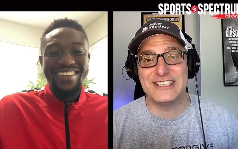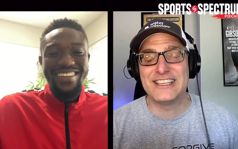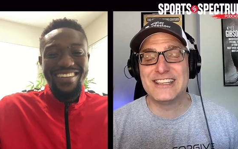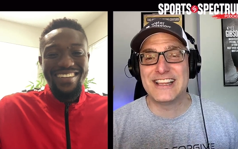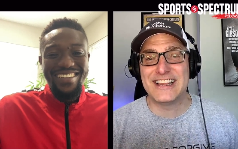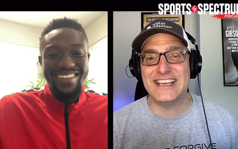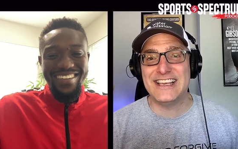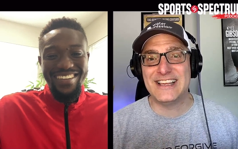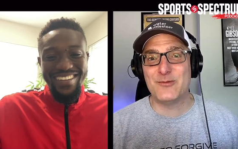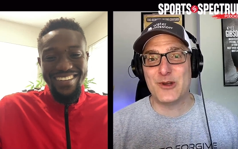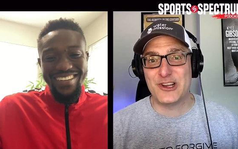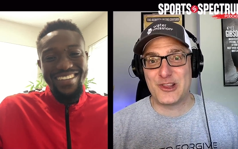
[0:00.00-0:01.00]
Speaker 1: into the season
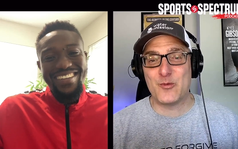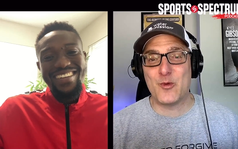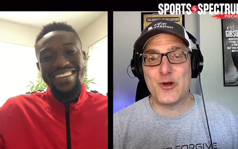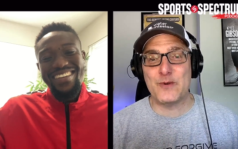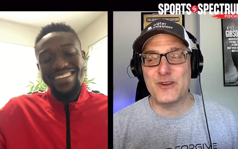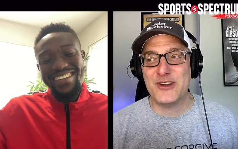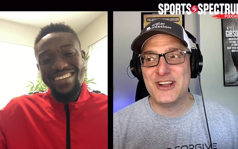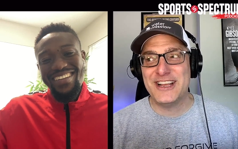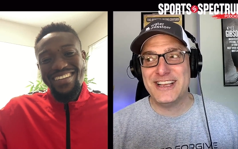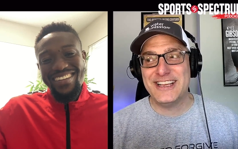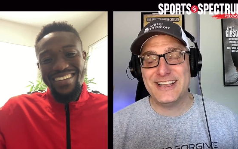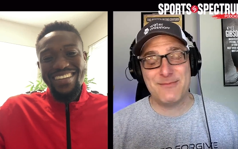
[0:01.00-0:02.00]
where it's warmer,
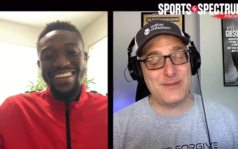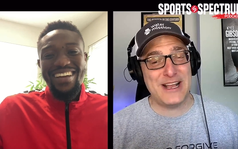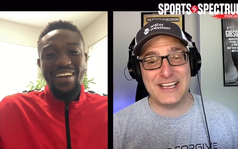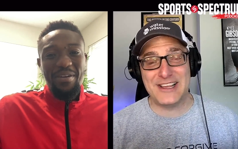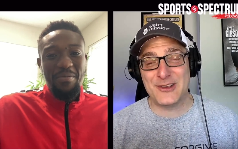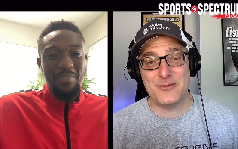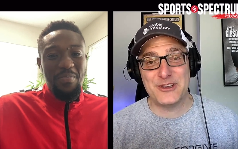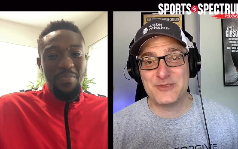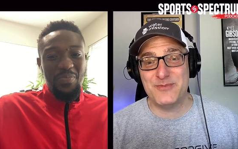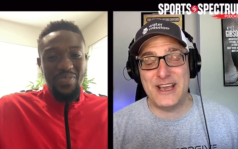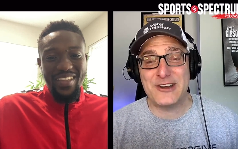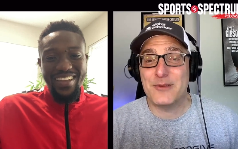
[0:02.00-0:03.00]
it's probably so much
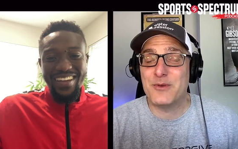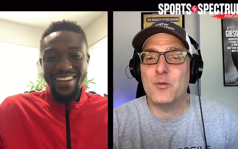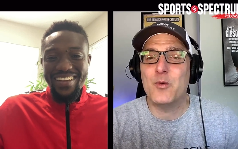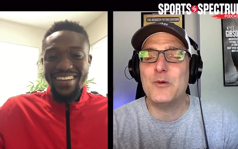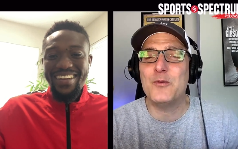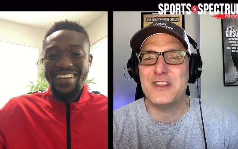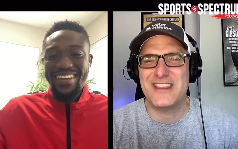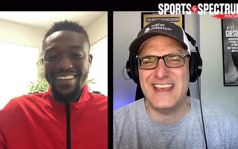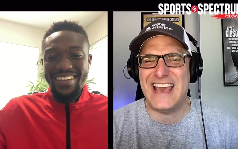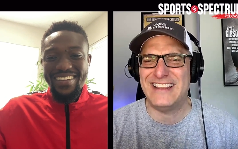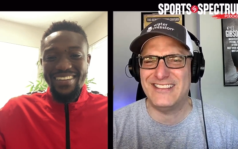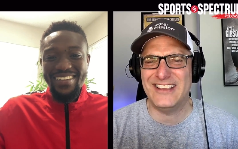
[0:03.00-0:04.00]
better. But what was
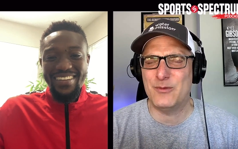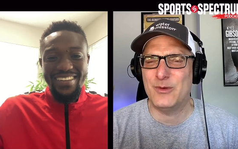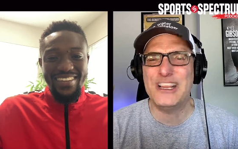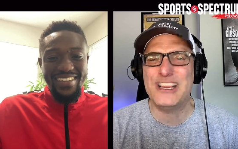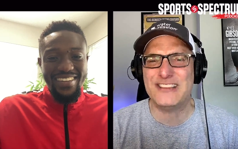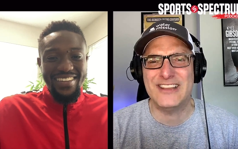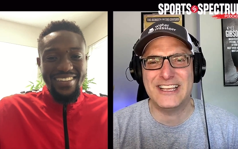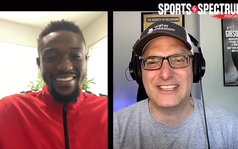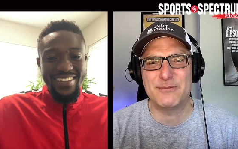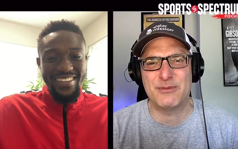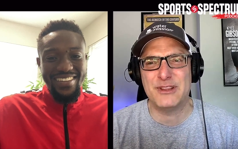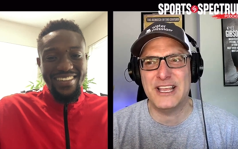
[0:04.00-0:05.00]
that like? What is it like
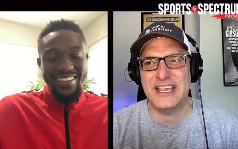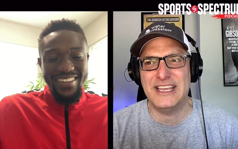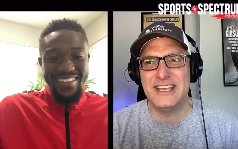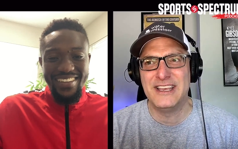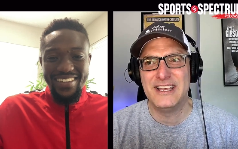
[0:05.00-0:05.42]
to play?